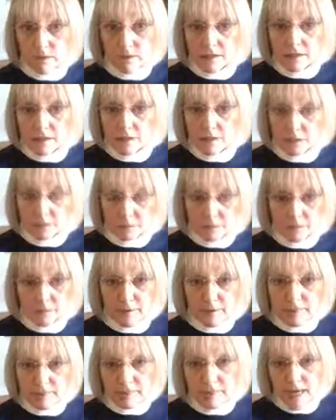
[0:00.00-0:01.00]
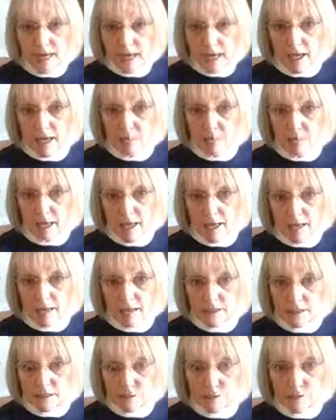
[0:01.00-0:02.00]
till the police came
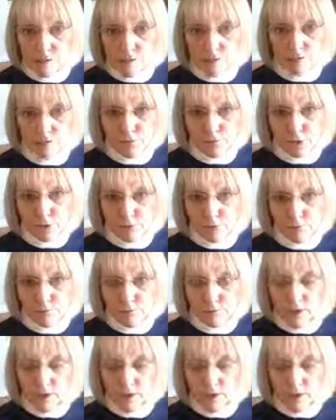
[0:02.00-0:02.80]
and searched for him.